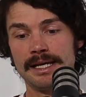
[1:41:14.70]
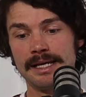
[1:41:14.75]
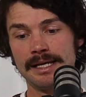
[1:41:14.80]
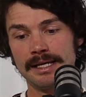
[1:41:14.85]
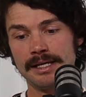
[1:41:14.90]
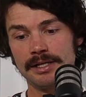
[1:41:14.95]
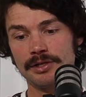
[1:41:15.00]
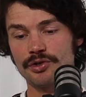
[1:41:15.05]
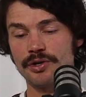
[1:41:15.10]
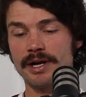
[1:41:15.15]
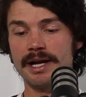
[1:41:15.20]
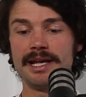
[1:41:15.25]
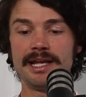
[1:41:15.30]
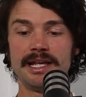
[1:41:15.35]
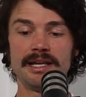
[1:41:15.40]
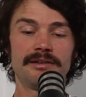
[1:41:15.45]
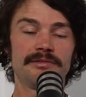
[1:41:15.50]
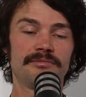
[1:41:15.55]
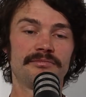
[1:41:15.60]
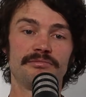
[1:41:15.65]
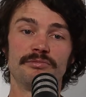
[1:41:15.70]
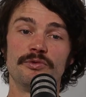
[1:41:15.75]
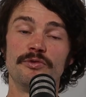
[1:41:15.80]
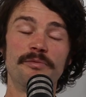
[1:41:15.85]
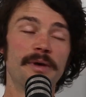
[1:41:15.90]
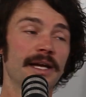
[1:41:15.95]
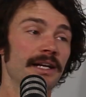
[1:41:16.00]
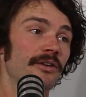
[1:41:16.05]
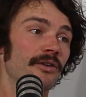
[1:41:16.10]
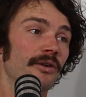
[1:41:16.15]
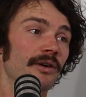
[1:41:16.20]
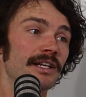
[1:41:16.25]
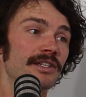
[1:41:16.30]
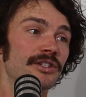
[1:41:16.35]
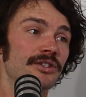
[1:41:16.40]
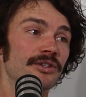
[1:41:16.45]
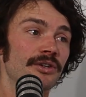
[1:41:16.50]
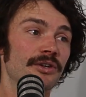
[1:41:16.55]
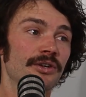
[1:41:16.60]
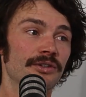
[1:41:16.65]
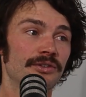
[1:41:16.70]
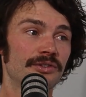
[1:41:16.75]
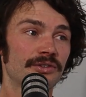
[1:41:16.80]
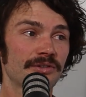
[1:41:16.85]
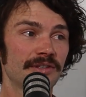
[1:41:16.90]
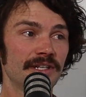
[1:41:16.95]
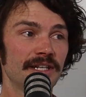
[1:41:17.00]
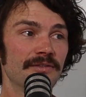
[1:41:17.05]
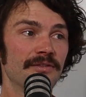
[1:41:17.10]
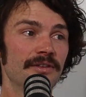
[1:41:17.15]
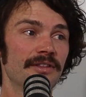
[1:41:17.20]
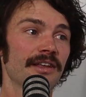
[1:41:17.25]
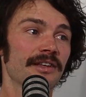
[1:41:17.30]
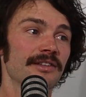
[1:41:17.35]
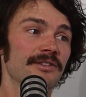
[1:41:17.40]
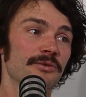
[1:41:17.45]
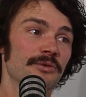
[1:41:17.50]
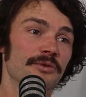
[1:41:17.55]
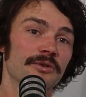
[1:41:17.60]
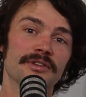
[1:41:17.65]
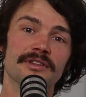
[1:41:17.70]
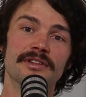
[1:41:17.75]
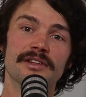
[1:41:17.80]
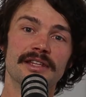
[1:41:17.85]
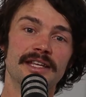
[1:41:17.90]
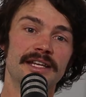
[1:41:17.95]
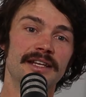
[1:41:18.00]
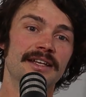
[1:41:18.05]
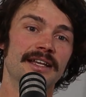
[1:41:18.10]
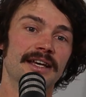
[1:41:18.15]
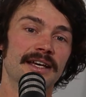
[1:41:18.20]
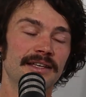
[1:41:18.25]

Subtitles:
train, move back to Christchurch, get everything sorted, and then